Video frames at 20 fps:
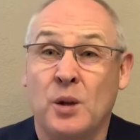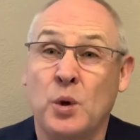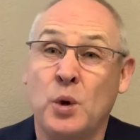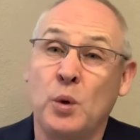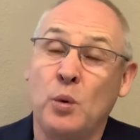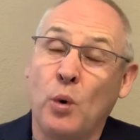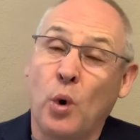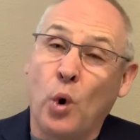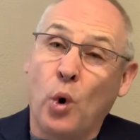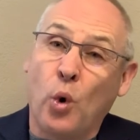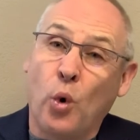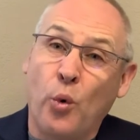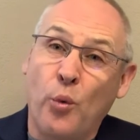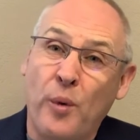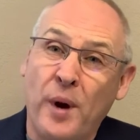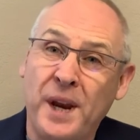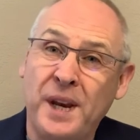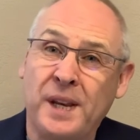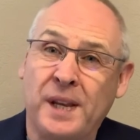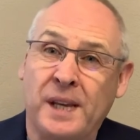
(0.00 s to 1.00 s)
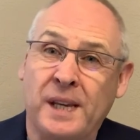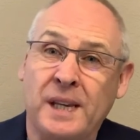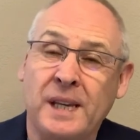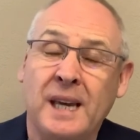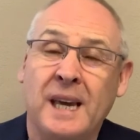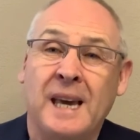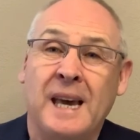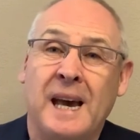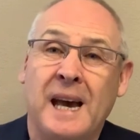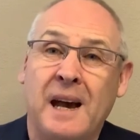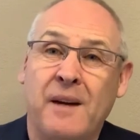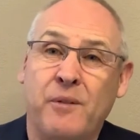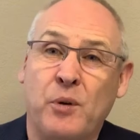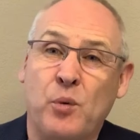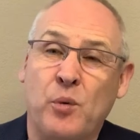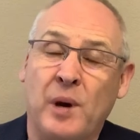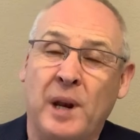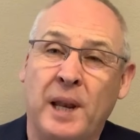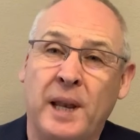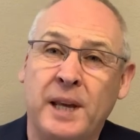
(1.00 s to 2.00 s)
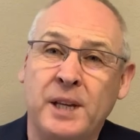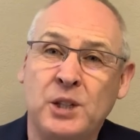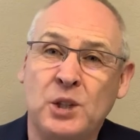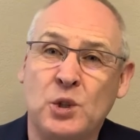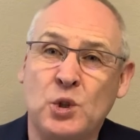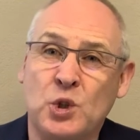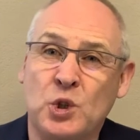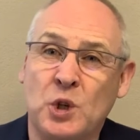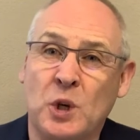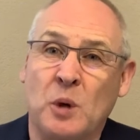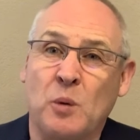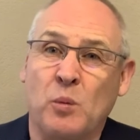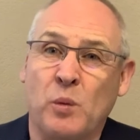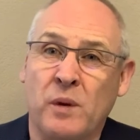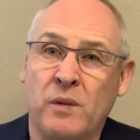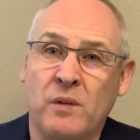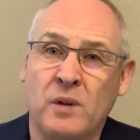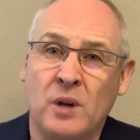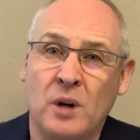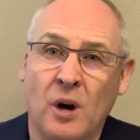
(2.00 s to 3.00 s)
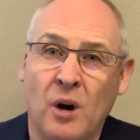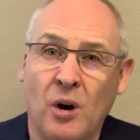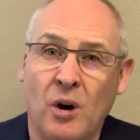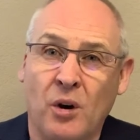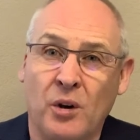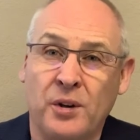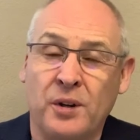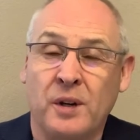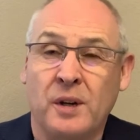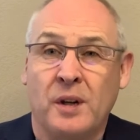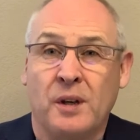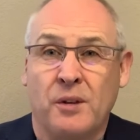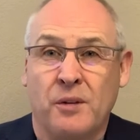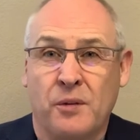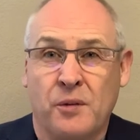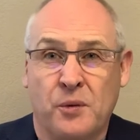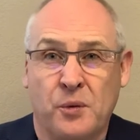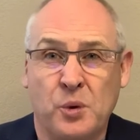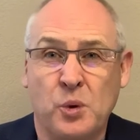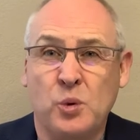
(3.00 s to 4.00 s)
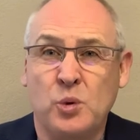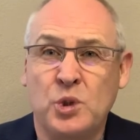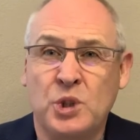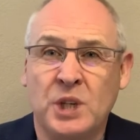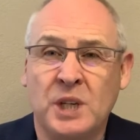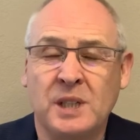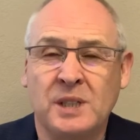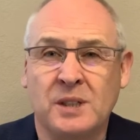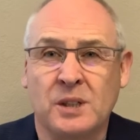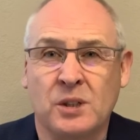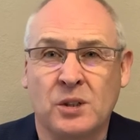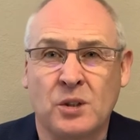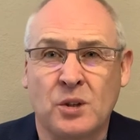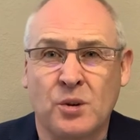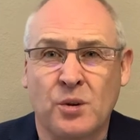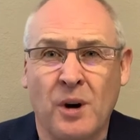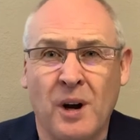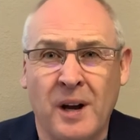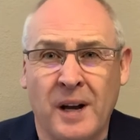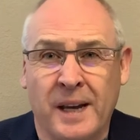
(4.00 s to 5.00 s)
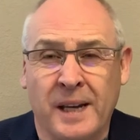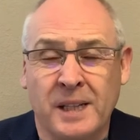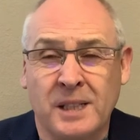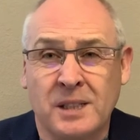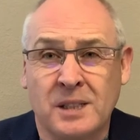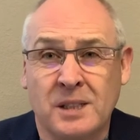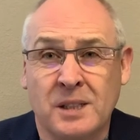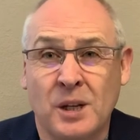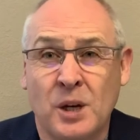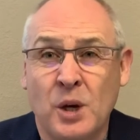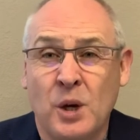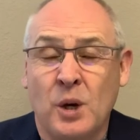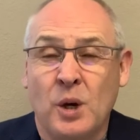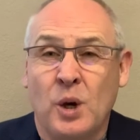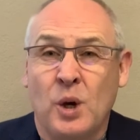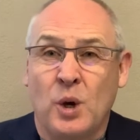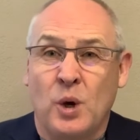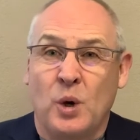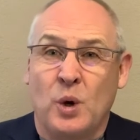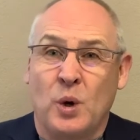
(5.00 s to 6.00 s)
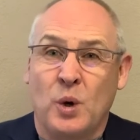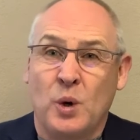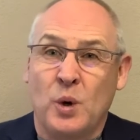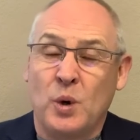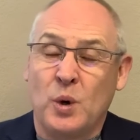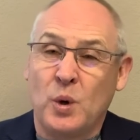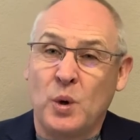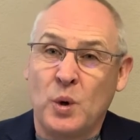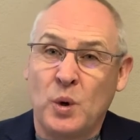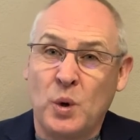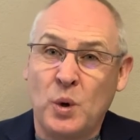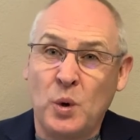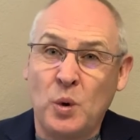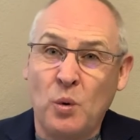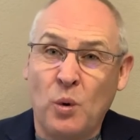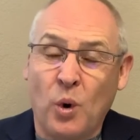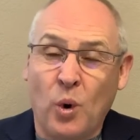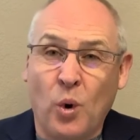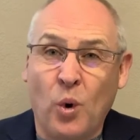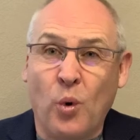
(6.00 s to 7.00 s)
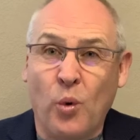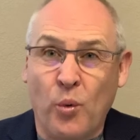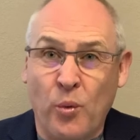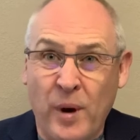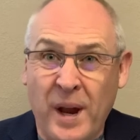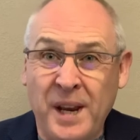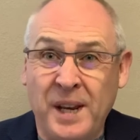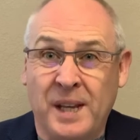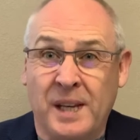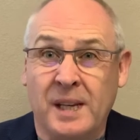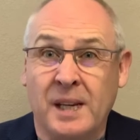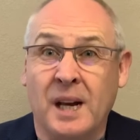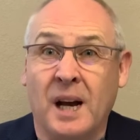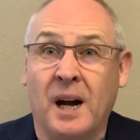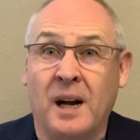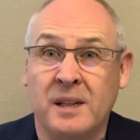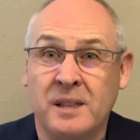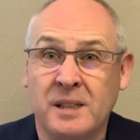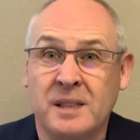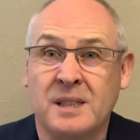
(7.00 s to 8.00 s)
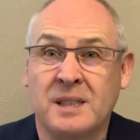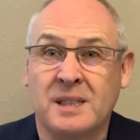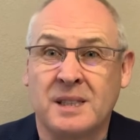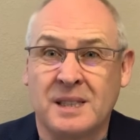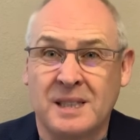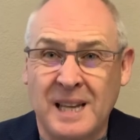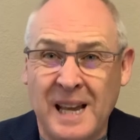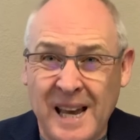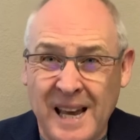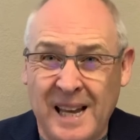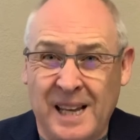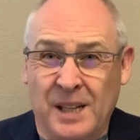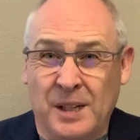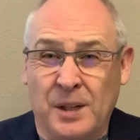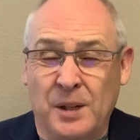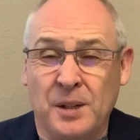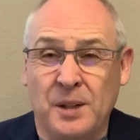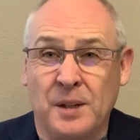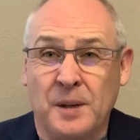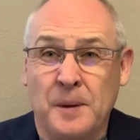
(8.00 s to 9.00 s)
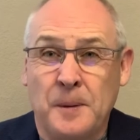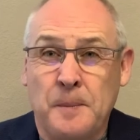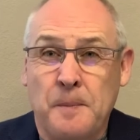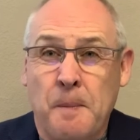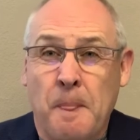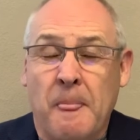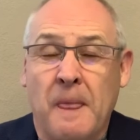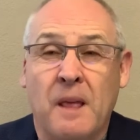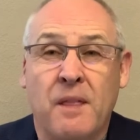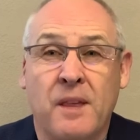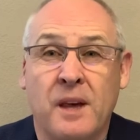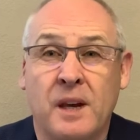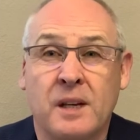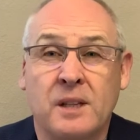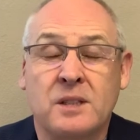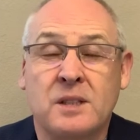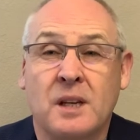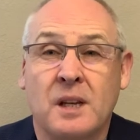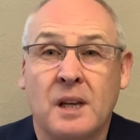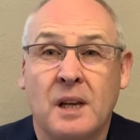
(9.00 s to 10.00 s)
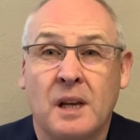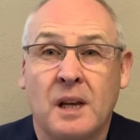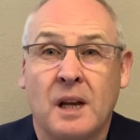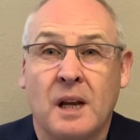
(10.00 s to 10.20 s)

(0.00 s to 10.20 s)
who already have a relationship with God through Jesus Christ, who already understand that